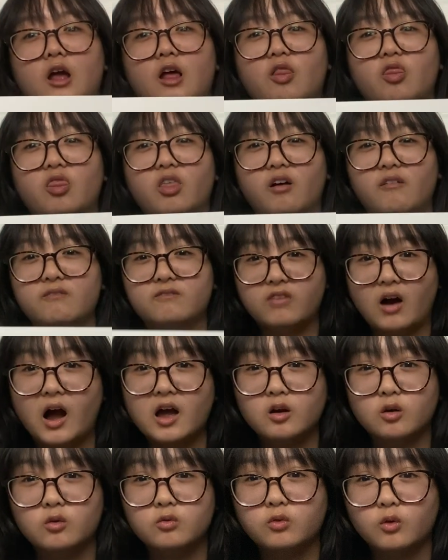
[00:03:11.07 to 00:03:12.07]
that
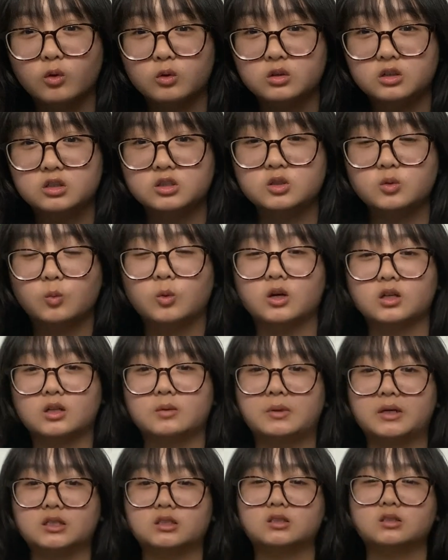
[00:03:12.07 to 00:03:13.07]
file folders work the
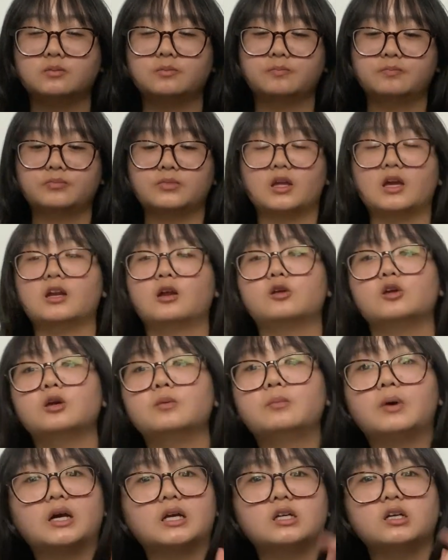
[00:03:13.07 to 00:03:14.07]
best. And now you
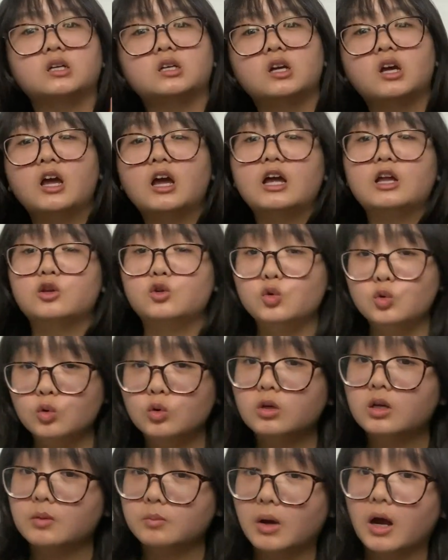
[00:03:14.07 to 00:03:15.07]

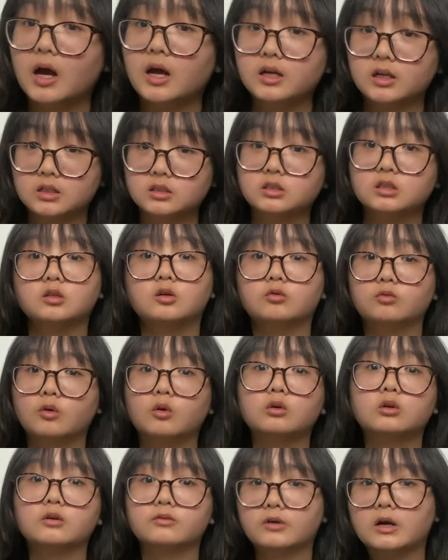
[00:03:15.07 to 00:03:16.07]
can buy a single
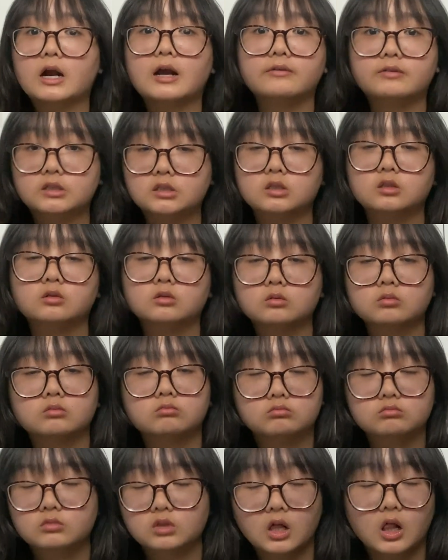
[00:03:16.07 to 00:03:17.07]
folder for every single
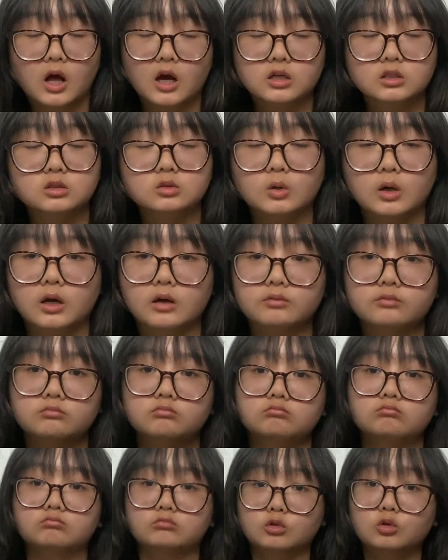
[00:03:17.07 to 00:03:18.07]
class you have.
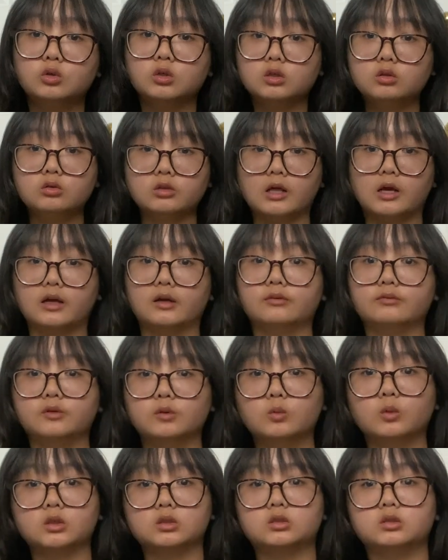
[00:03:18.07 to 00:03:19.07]
You can do that if you
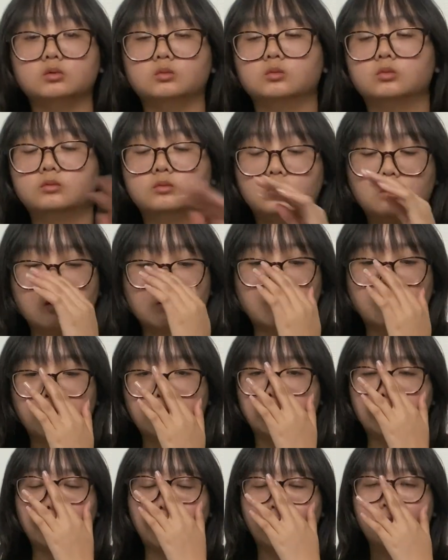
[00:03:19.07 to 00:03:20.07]
want to.
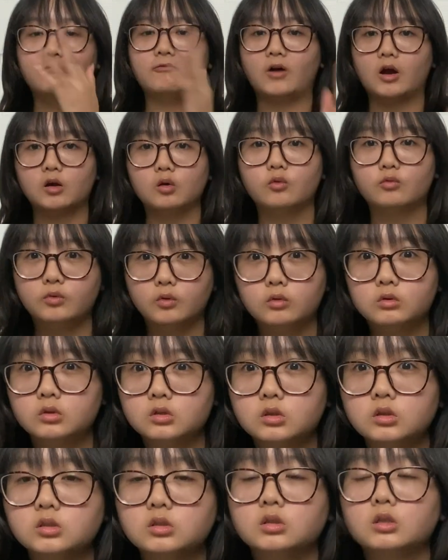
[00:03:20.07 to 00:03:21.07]
But file
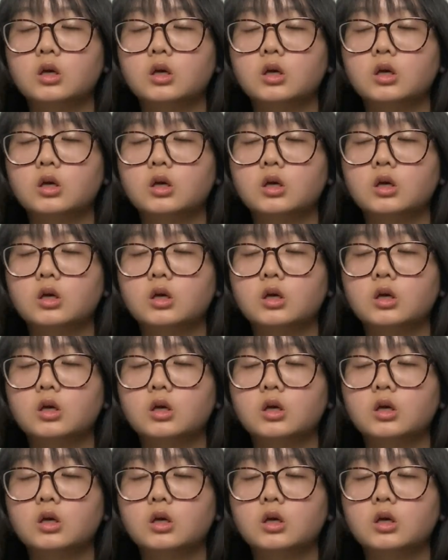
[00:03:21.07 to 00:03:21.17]
folders,